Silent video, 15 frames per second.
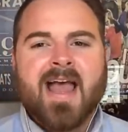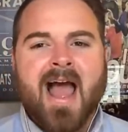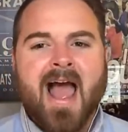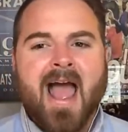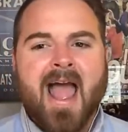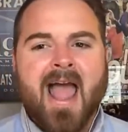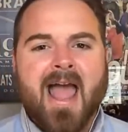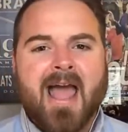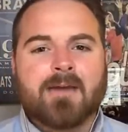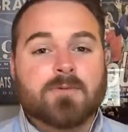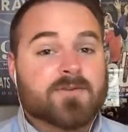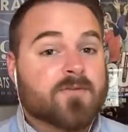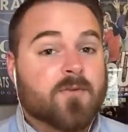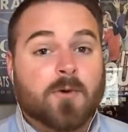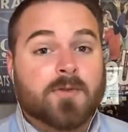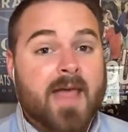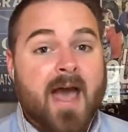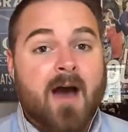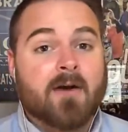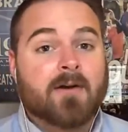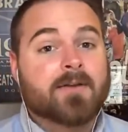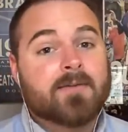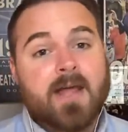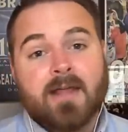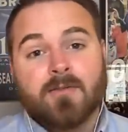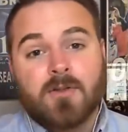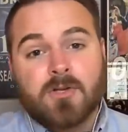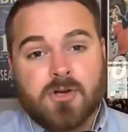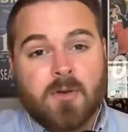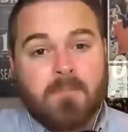And it was fourth down, and
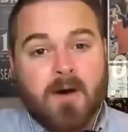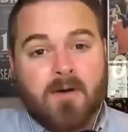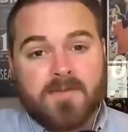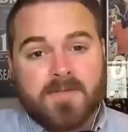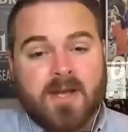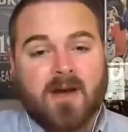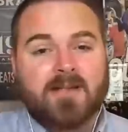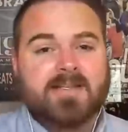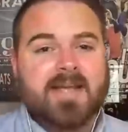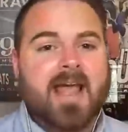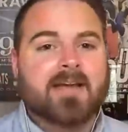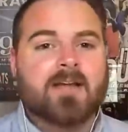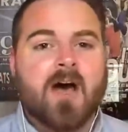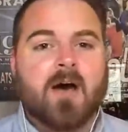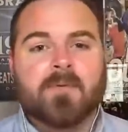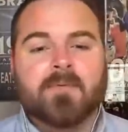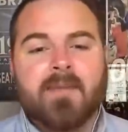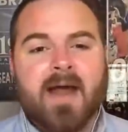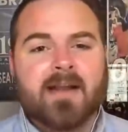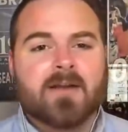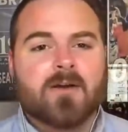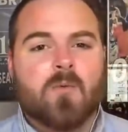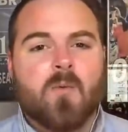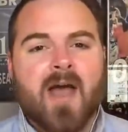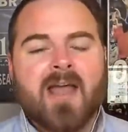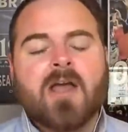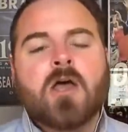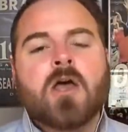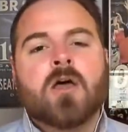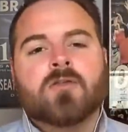Latrell Bumpus got his hand up and batted it away.
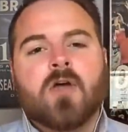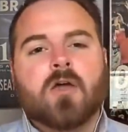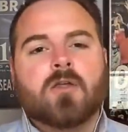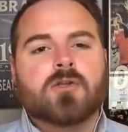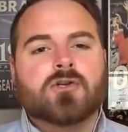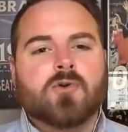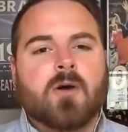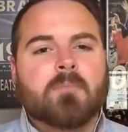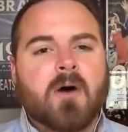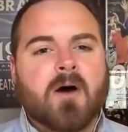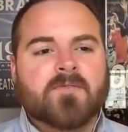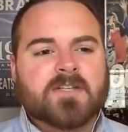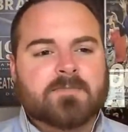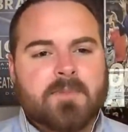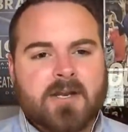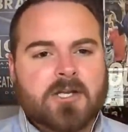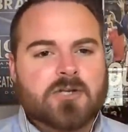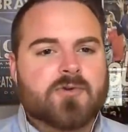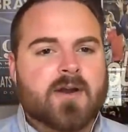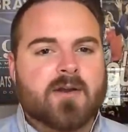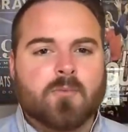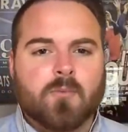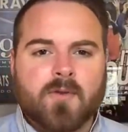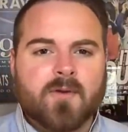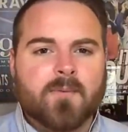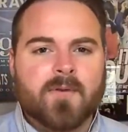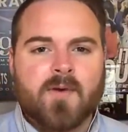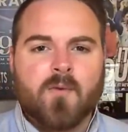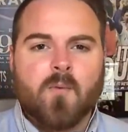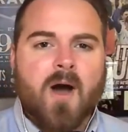Thought Latrell Bumpus penetrated really,
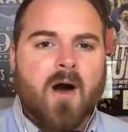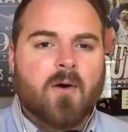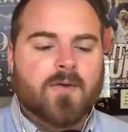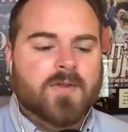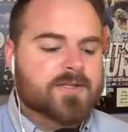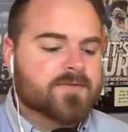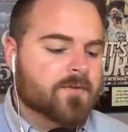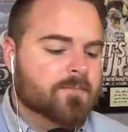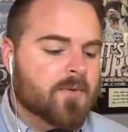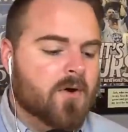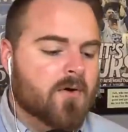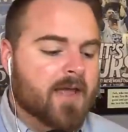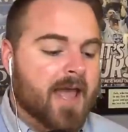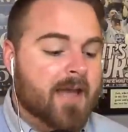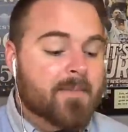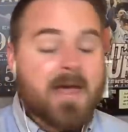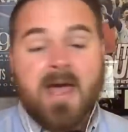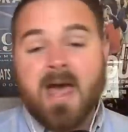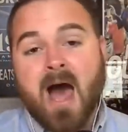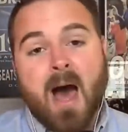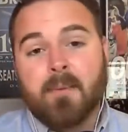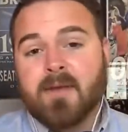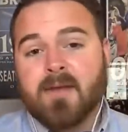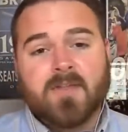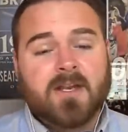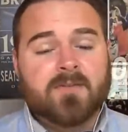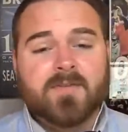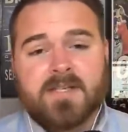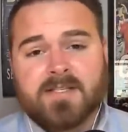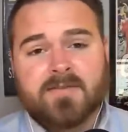really well in this football game. I'm giving the
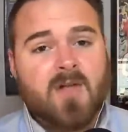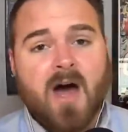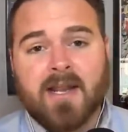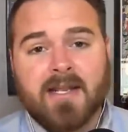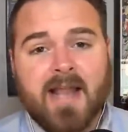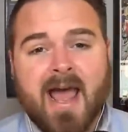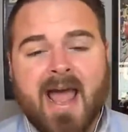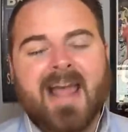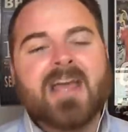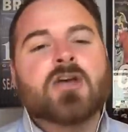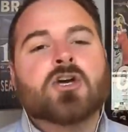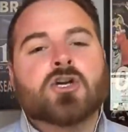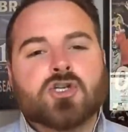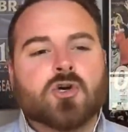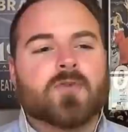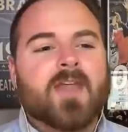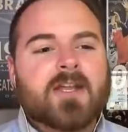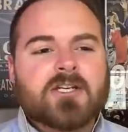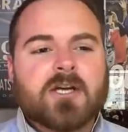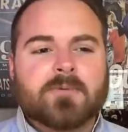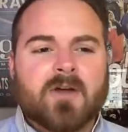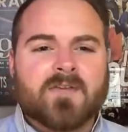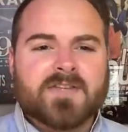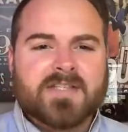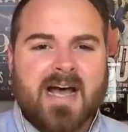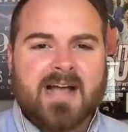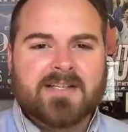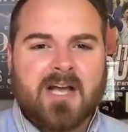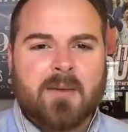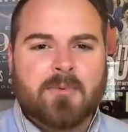defensive line an A. Sure, they jumped off
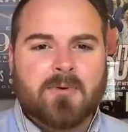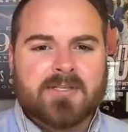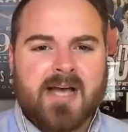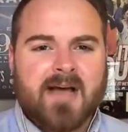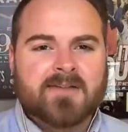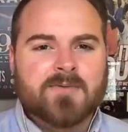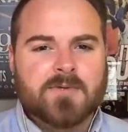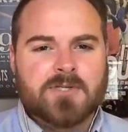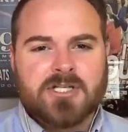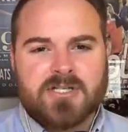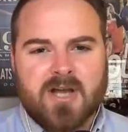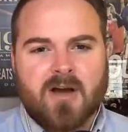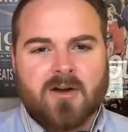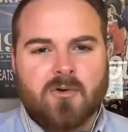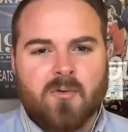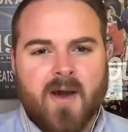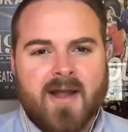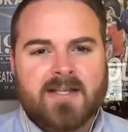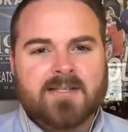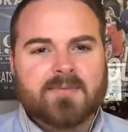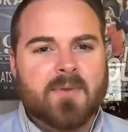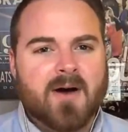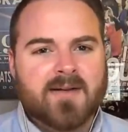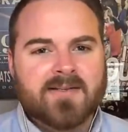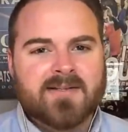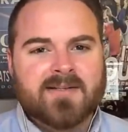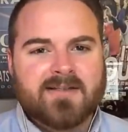sides a couple of times, which is not great, but